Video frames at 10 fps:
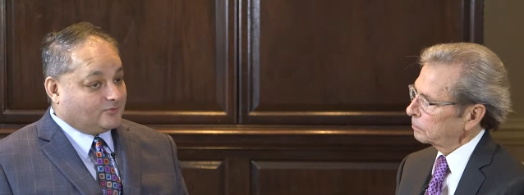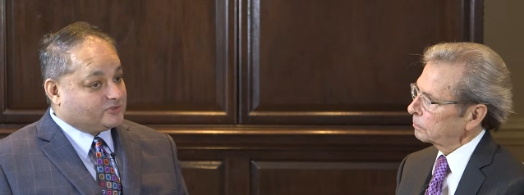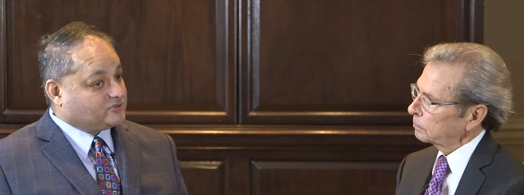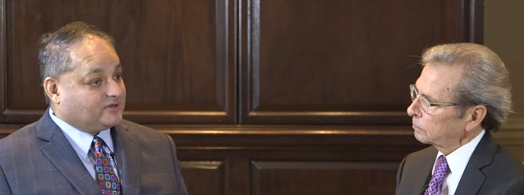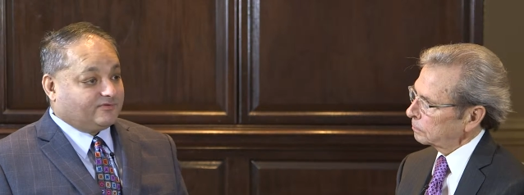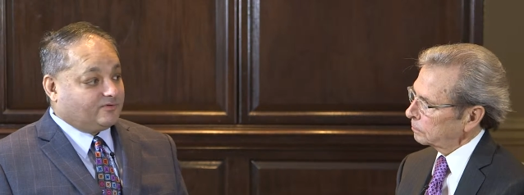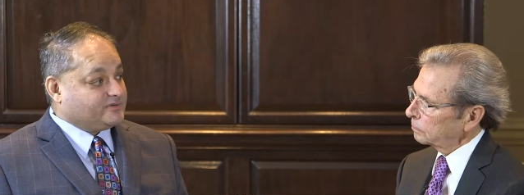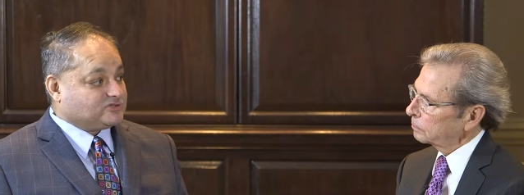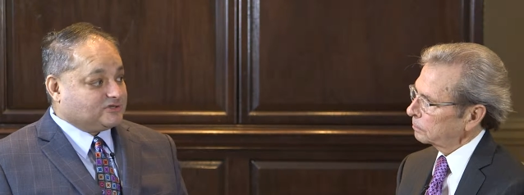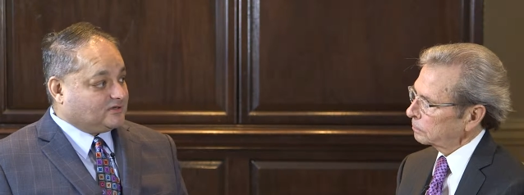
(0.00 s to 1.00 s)
Speaker 1: which could never
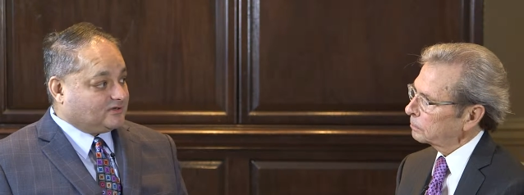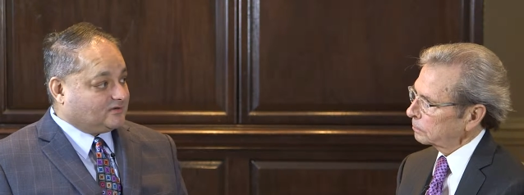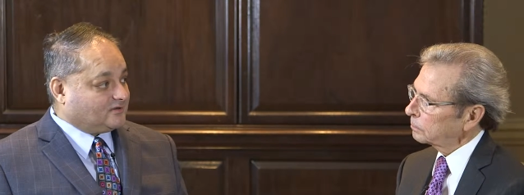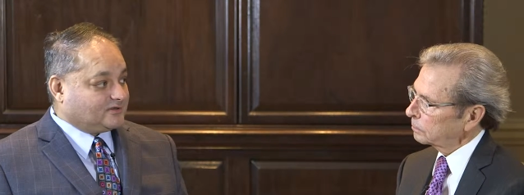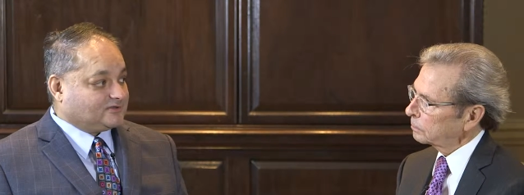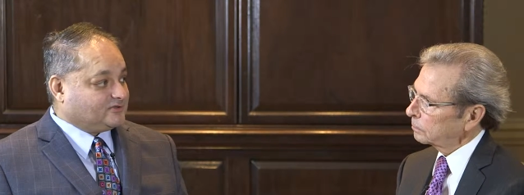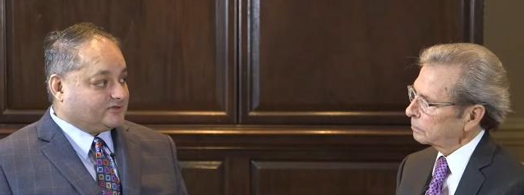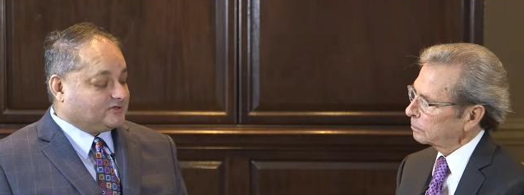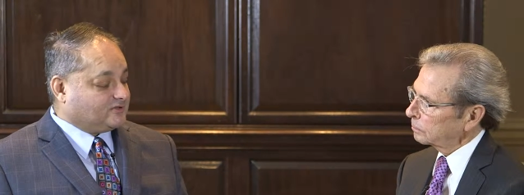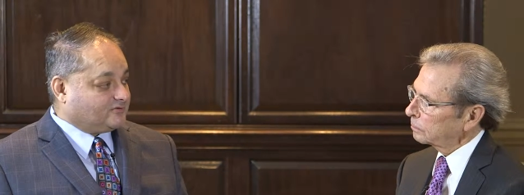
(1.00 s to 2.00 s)
be seen until
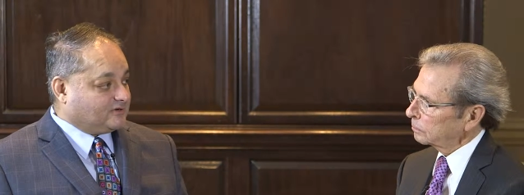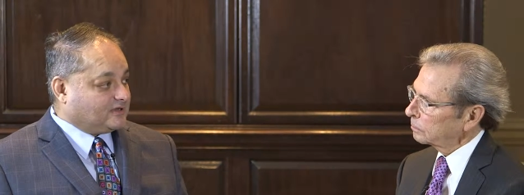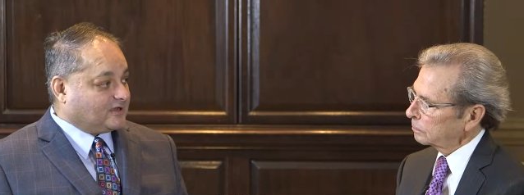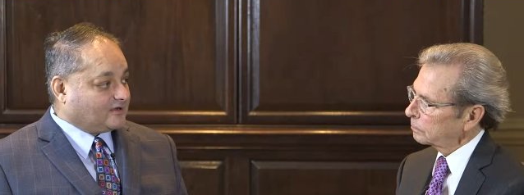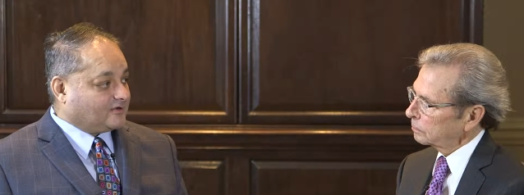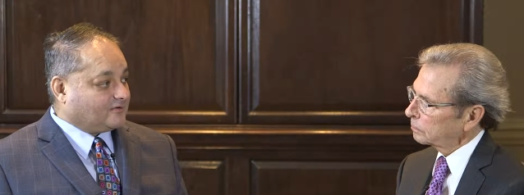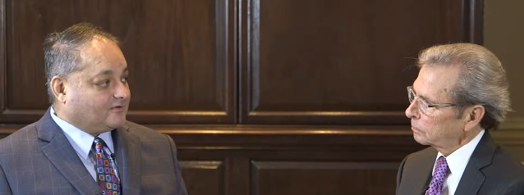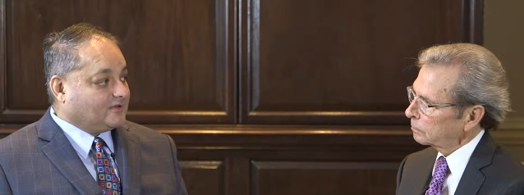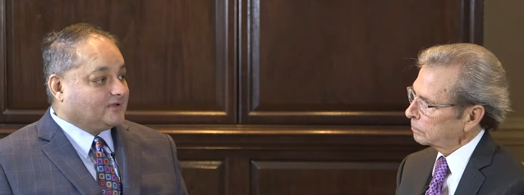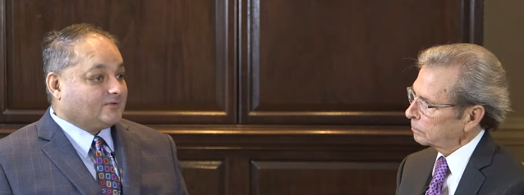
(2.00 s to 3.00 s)
you did 3D echo.
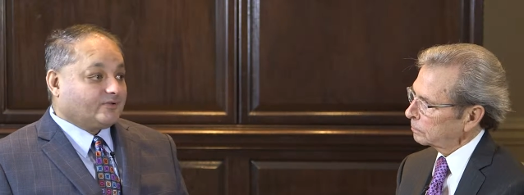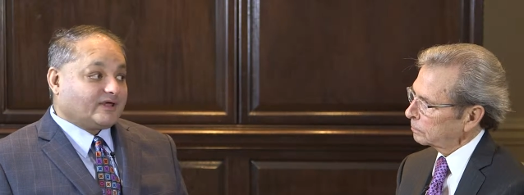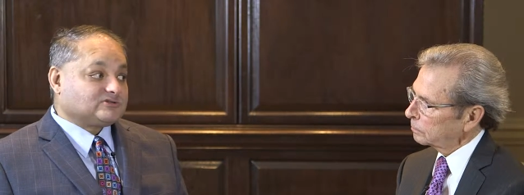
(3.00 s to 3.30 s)
Well,